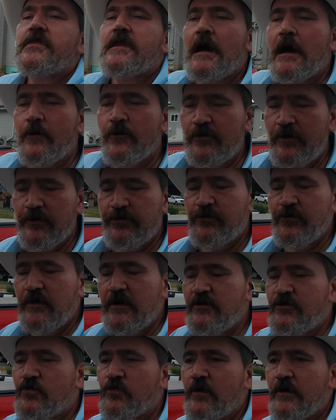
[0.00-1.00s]
I will go through
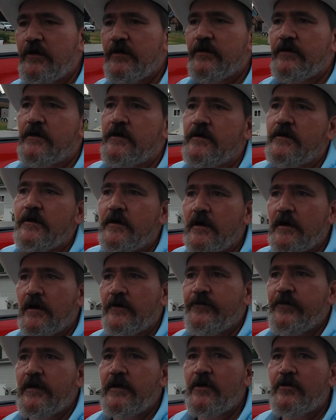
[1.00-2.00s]
each one of the uh,
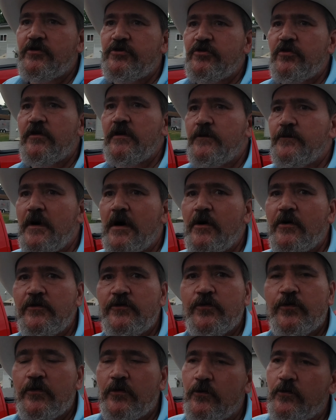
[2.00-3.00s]
video shooting modes.
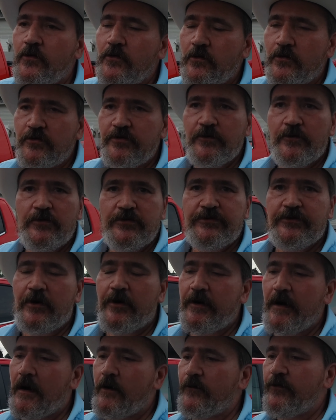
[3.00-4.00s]
We'll, we'll, we'll start
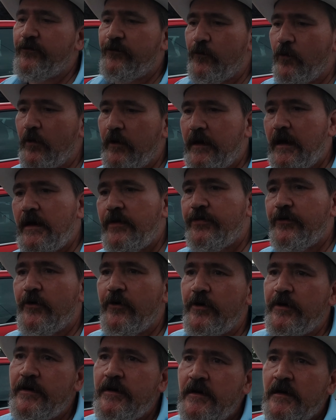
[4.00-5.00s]
out with 4K
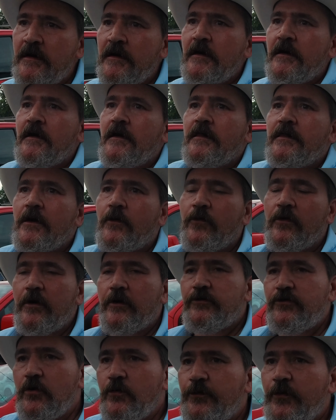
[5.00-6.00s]
30, then we'll go
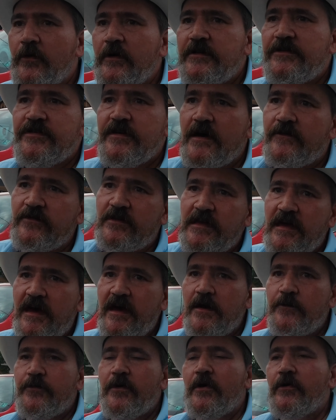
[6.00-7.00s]

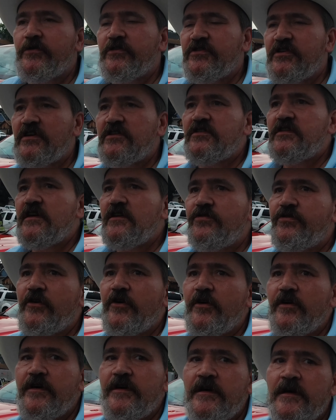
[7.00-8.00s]
2.7K, both 60 and
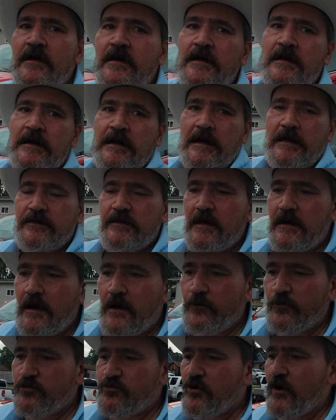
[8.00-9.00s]
30, and then I
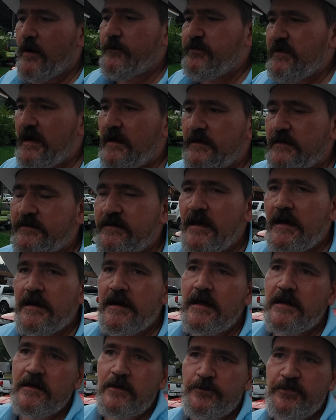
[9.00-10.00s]
will drop down to
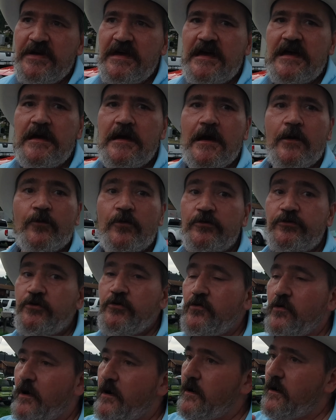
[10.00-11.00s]
1080p and we'll do
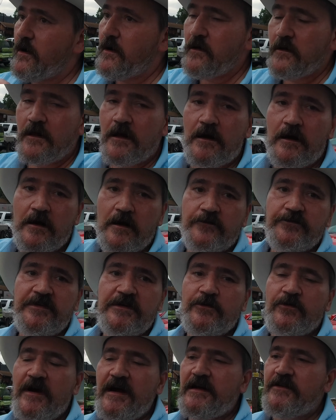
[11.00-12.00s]
all of the
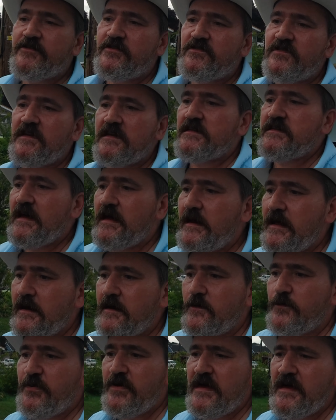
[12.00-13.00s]
ranges in
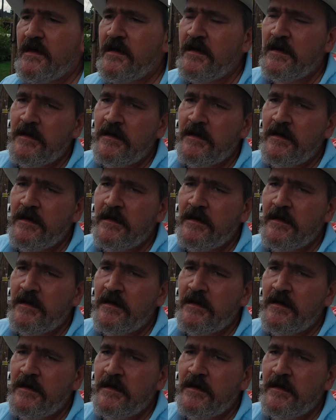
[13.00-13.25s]
1080p.